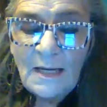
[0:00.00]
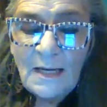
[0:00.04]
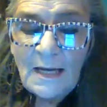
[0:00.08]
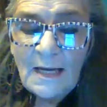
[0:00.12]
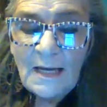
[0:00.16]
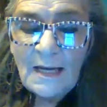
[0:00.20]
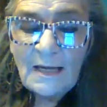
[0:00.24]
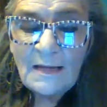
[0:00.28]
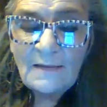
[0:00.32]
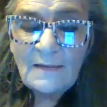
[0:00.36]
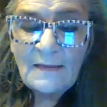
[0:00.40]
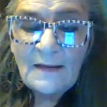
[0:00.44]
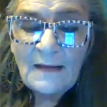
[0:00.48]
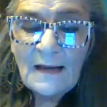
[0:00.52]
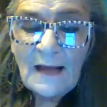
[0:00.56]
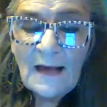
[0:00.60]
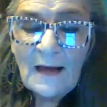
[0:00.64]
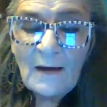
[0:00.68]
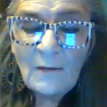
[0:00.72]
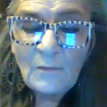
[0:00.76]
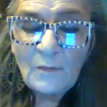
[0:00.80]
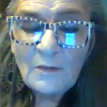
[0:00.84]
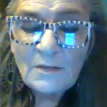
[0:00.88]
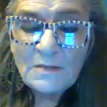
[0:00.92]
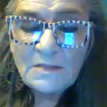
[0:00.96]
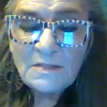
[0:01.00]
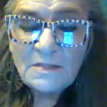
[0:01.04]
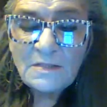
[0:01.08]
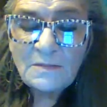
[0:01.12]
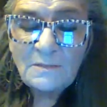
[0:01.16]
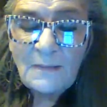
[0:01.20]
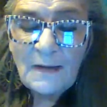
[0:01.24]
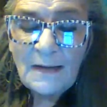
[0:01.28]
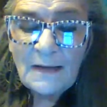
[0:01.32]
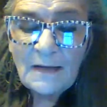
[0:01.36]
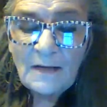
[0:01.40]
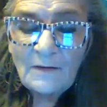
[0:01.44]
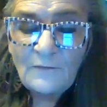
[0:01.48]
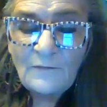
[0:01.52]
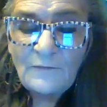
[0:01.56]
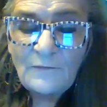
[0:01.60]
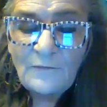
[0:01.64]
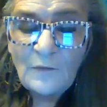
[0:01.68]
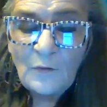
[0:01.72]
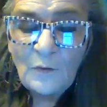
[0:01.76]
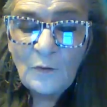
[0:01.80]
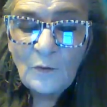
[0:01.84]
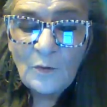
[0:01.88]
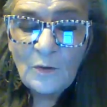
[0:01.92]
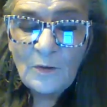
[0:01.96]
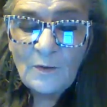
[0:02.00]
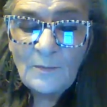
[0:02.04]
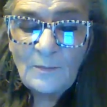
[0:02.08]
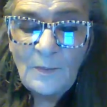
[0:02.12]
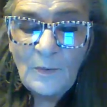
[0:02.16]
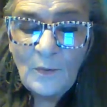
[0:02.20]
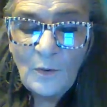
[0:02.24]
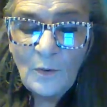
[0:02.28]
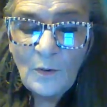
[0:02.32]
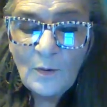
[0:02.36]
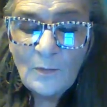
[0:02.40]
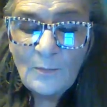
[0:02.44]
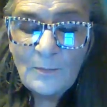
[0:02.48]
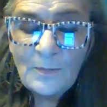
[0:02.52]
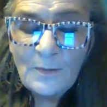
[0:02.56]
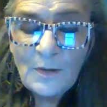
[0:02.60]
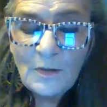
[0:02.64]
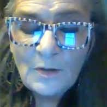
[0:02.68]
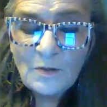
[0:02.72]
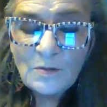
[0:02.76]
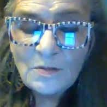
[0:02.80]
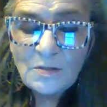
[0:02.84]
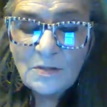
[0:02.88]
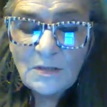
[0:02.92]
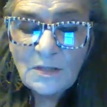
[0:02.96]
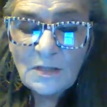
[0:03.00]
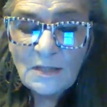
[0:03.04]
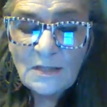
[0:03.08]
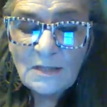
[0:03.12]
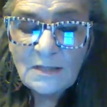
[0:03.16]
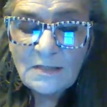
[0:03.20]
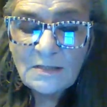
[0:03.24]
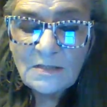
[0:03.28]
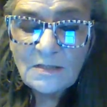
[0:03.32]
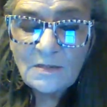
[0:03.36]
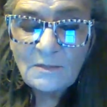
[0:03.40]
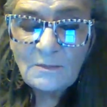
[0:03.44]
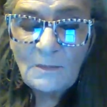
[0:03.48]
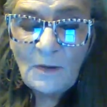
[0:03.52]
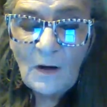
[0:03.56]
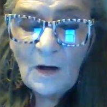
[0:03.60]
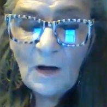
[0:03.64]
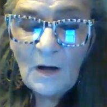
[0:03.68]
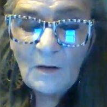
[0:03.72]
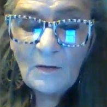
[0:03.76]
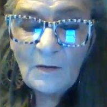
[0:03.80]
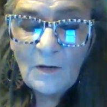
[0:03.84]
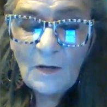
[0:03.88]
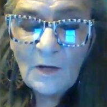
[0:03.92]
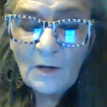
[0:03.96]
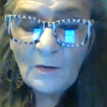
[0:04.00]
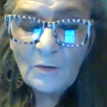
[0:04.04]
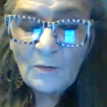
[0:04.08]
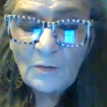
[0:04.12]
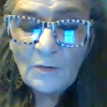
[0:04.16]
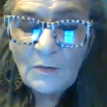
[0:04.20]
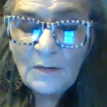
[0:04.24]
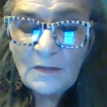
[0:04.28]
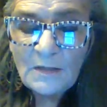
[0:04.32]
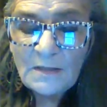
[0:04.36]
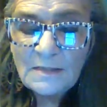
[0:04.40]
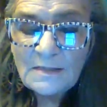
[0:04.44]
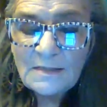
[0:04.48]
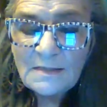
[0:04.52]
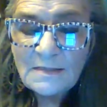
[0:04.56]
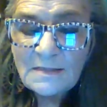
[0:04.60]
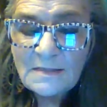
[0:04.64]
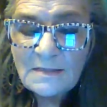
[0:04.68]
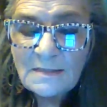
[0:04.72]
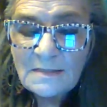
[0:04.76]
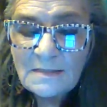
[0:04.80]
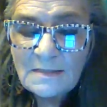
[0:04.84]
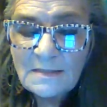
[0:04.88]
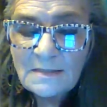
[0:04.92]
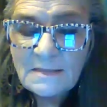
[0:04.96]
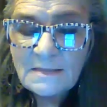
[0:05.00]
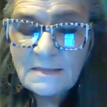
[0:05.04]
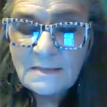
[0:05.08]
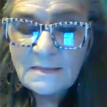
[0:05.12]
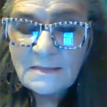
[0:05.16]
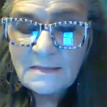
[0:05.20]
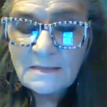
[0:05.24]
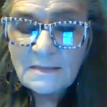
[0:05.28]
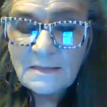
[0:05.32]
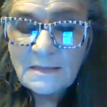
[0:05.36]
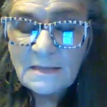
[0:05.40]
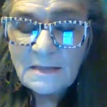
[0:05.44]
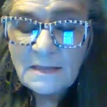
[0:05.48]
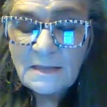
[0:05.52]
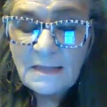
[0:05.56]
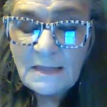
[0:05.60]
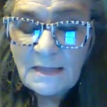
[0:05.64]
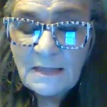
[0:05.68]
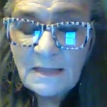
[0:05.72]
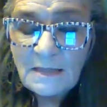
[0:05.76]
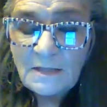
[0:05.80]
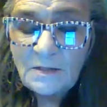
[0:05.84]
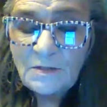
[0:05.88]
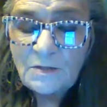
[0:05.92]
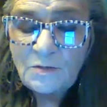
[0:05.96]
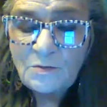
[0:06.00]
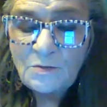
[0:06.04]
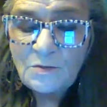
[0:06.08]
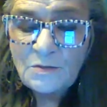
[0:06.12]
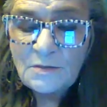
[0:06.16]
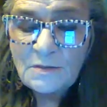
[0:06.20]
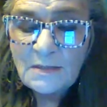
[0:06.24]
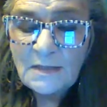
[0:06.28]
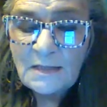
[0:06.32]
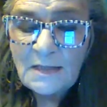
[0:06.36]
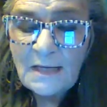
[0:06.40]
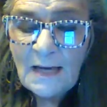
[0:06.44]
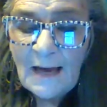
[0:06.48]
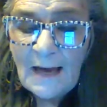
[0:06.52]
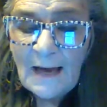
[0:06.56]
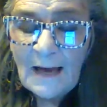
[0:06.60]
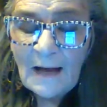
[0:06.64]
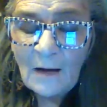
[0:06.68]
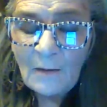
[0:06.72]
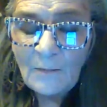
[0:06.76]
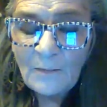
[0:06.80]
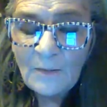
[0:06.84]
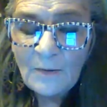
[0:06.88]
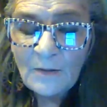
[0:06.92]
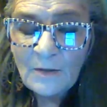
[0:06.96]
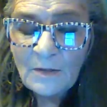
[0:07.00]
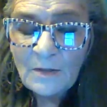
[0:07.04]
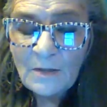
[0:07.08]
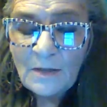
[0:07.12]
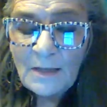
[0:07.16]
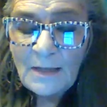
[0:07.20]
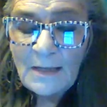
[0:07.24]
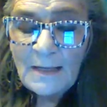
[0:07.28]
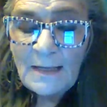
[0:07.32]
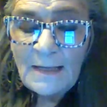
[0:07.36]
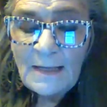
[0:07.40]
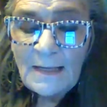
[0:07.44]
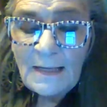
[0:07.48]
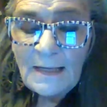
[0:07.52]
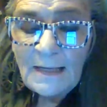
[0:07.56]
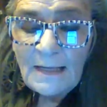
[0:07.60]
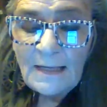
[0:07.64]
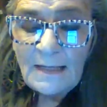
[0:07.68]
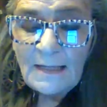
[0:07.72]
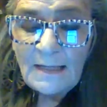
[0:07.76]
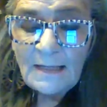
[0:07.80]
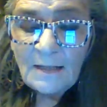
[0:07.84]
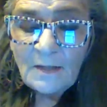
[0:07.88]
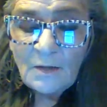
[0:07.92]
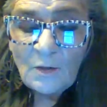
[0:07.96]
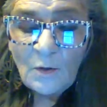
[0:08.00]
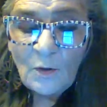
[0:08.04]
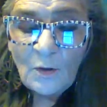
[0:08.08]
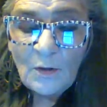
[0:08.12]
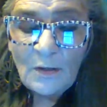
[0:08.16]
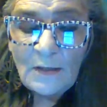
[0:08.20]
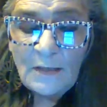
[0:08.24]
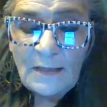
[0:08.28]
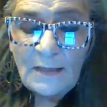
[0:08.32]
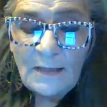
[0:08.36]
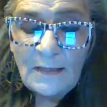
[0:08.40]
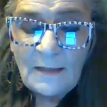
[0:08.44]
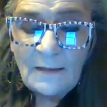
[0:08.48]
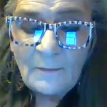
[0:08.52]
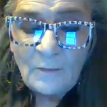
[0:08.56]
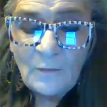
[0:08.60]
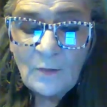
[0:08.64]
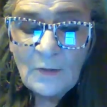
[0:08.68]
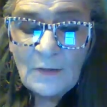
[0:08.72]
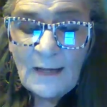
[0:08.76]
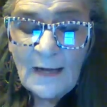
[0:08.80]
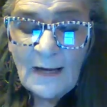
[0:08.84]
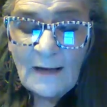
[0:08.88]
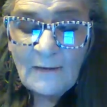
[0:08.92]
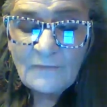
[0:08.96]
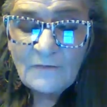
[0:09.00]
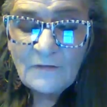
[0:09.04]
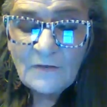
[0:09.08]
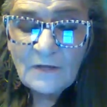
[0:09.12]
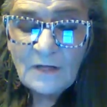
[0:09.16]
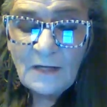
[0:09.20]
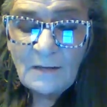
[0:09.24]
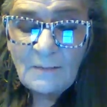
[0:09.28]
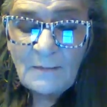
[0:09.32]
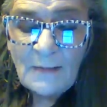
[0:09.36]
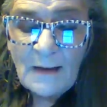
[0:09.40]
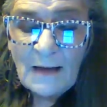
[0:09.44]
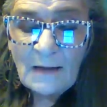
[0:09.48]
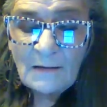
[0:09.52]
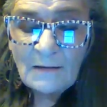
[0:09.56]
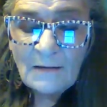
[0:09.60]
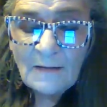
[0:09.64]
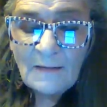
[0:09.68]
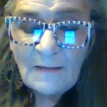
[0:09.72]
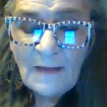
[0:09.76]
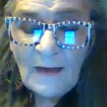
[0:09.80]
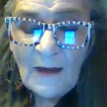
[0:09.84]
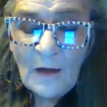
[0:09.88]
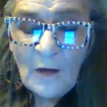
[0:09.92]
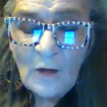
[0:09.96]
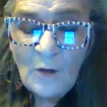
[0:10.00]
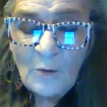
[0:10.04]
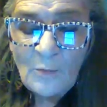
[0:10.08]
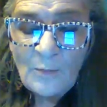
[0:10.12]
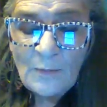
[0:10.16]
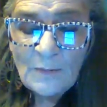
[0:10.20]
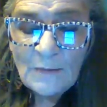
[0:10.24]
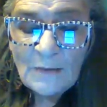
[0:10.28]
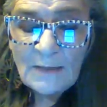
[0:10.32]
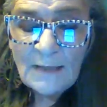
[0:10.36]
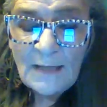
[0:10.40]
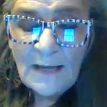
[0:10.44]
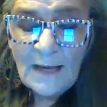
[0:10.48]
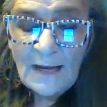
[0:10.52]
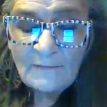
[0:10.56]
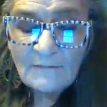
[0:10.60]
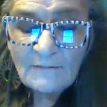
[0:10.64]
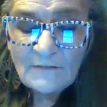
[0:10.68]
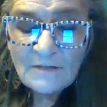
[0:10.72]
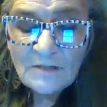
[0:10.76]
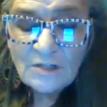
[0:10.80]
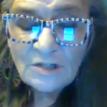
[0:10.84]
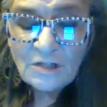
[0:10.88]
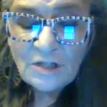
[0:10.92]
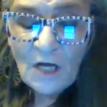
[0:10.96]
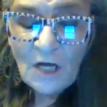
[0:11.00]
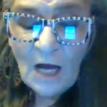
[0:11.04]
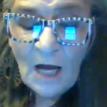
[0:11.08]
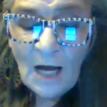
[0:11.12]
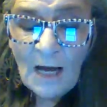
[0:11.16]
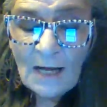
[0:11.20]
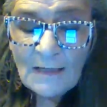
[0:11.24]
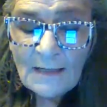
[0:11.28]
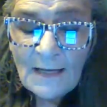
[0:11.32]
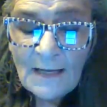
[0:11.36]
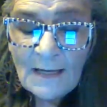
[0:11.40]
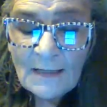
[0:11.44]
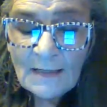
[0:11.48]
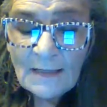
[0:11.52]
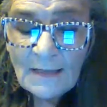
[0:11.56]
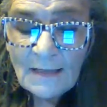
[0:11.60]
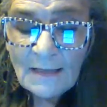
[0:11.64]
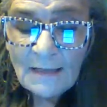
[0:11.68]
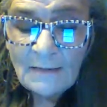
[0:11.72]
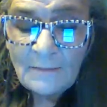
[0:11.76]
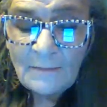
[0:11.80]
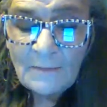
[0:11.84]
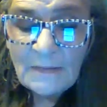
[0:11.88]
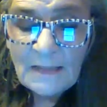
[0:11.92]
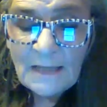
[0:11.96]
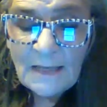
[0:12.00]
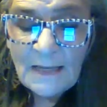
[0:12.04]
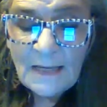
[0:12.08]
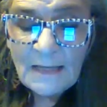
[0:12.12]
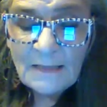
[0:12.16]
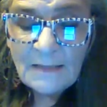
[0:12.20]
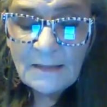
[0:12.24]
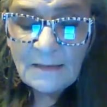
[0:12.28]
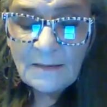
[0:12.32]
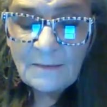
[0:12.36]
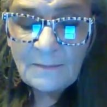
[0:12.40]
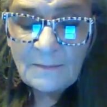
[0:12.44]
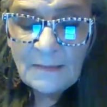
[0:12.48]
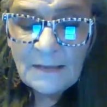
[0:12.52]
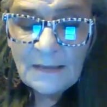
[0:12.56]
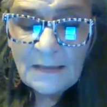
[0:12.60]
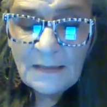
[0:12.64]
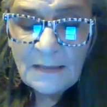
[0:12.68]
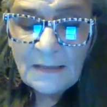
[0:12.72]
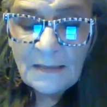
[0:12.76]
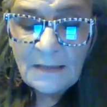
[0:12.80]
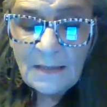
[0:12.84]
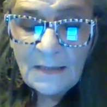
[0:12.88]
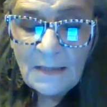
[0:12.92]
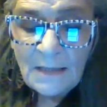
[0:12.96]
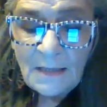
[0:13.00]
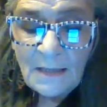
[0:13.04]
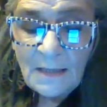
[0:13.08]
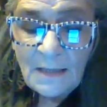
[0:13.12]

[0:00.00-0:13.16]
and that I was to make a full report personally tomorrow. Then you see, Albert, N or M would have to come out in the open and have a shot at eliminating me.